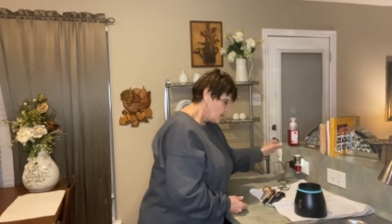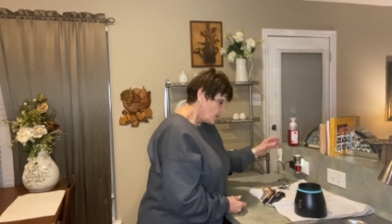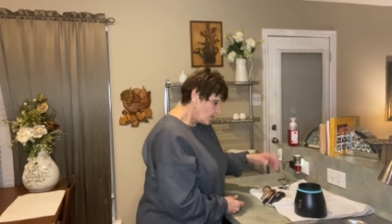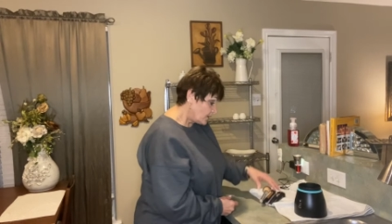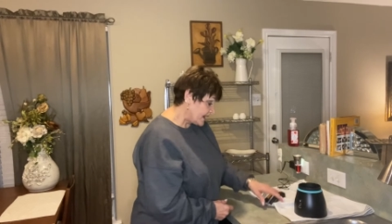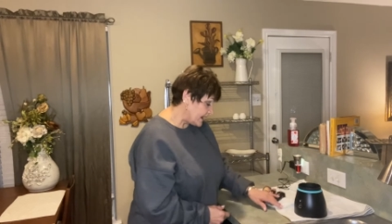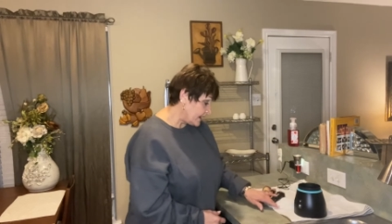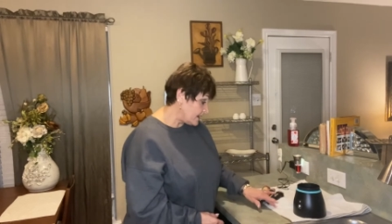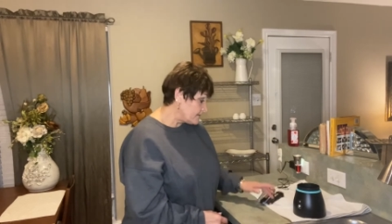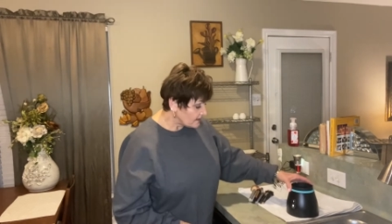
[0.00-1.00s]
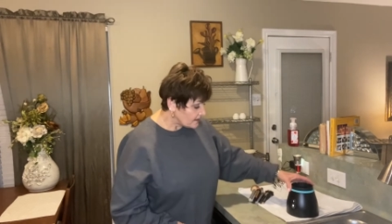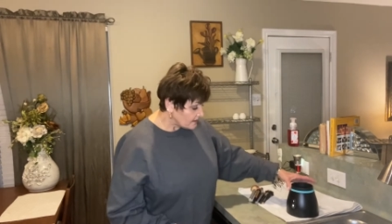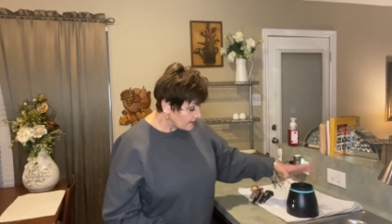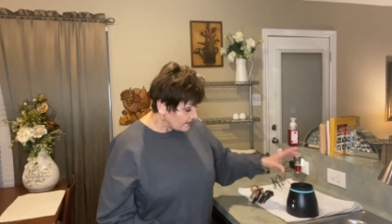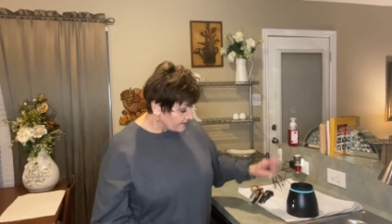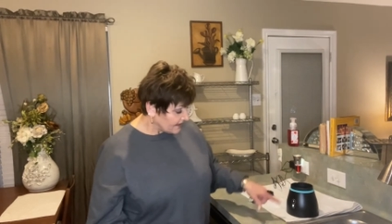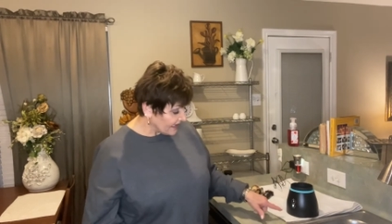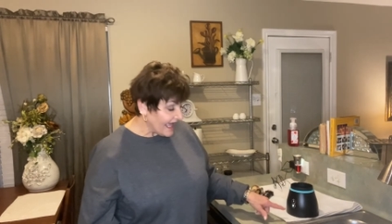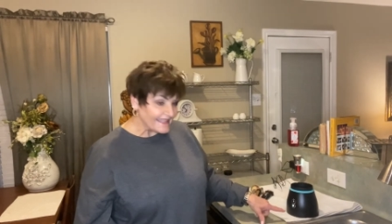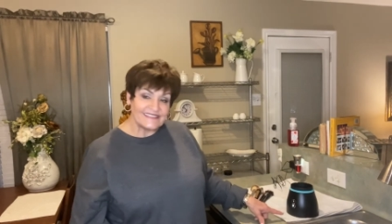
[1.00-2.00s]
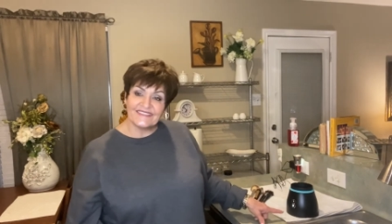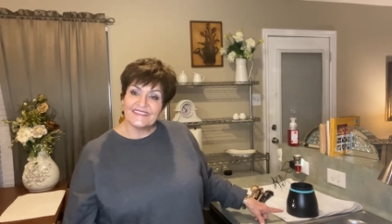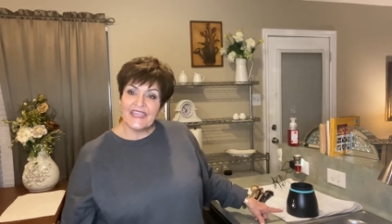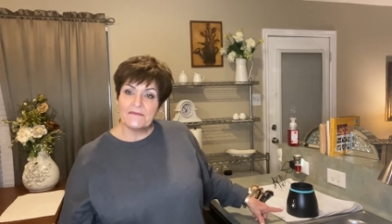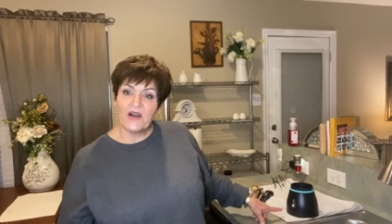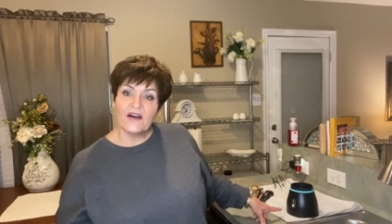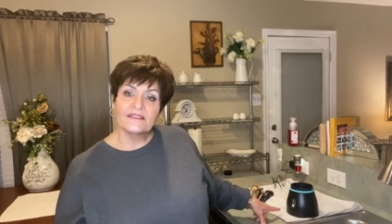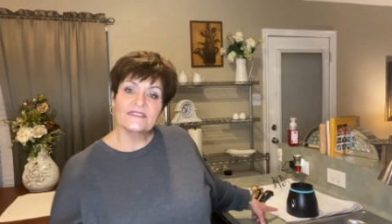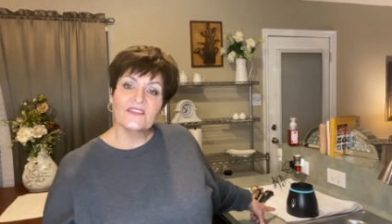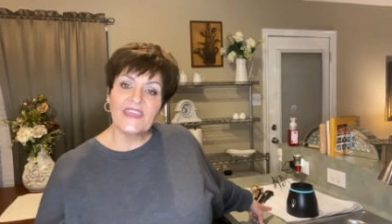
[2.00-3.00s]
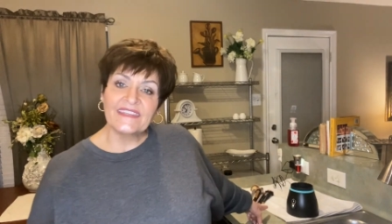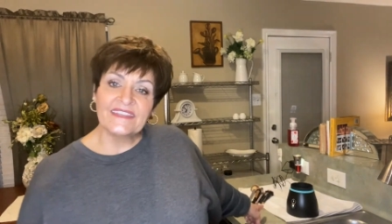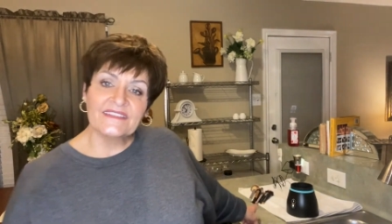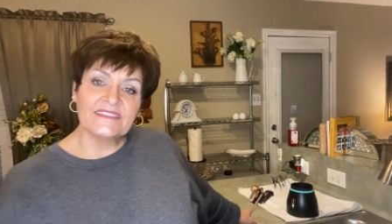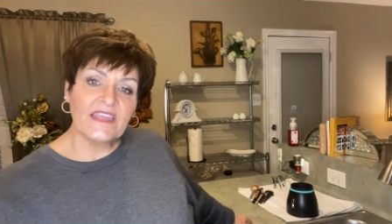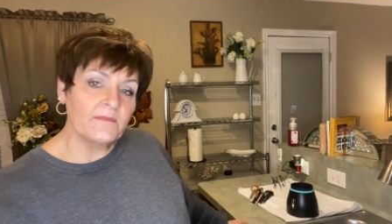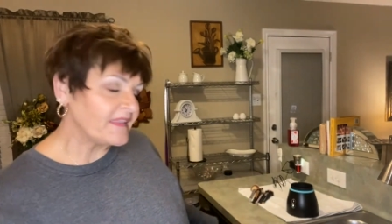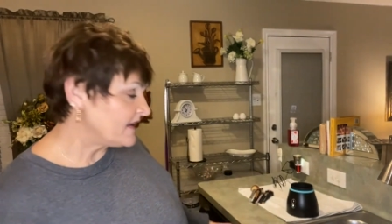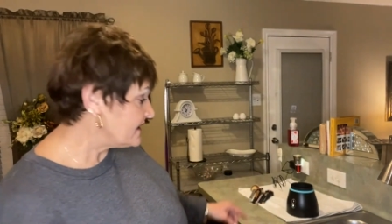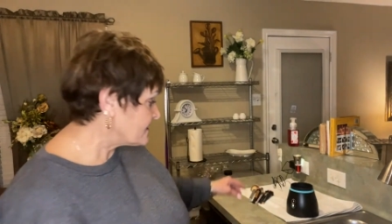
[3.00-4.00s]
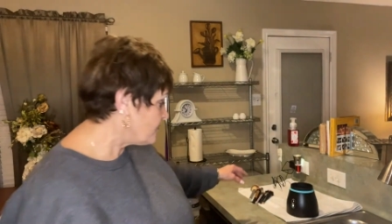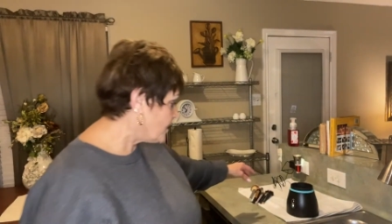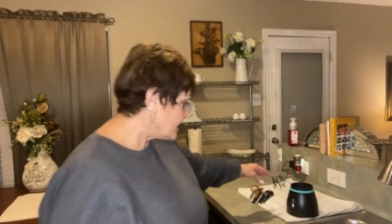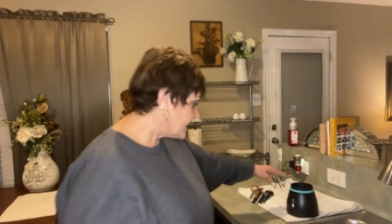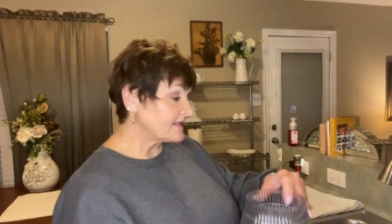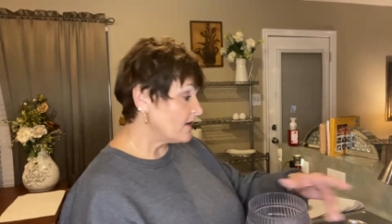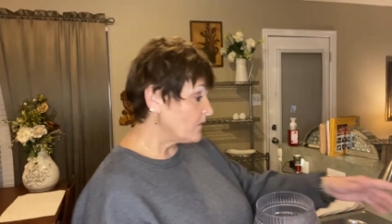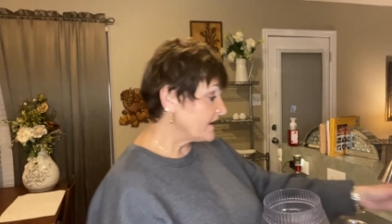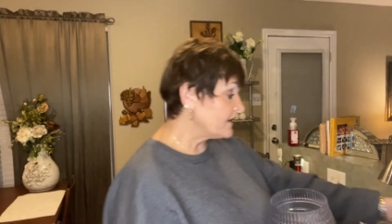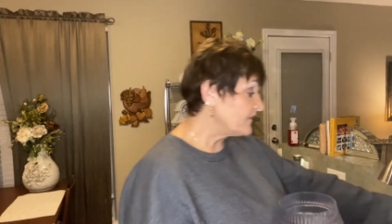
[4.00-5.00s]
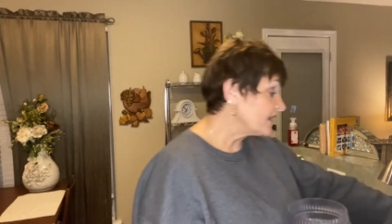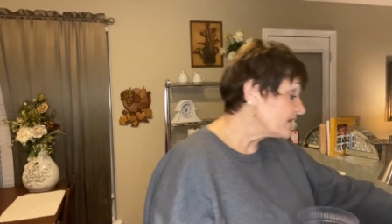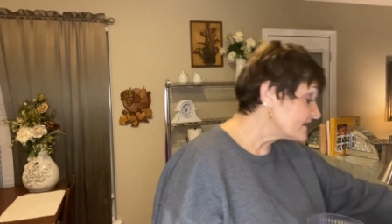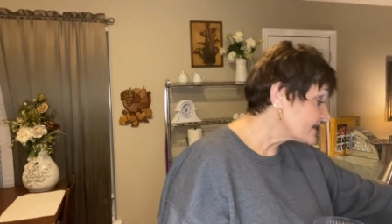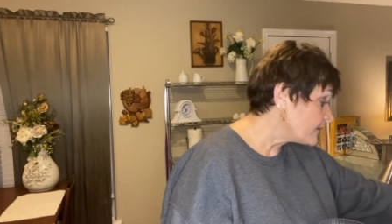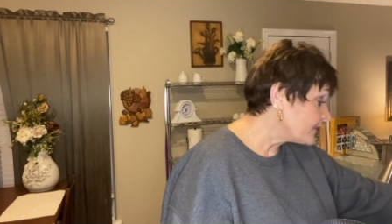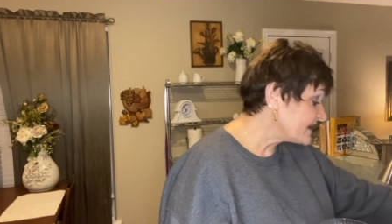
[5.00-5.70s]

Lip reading: Okay, the light just came on, so that does tell me that it's working. And we're going to fill this up, it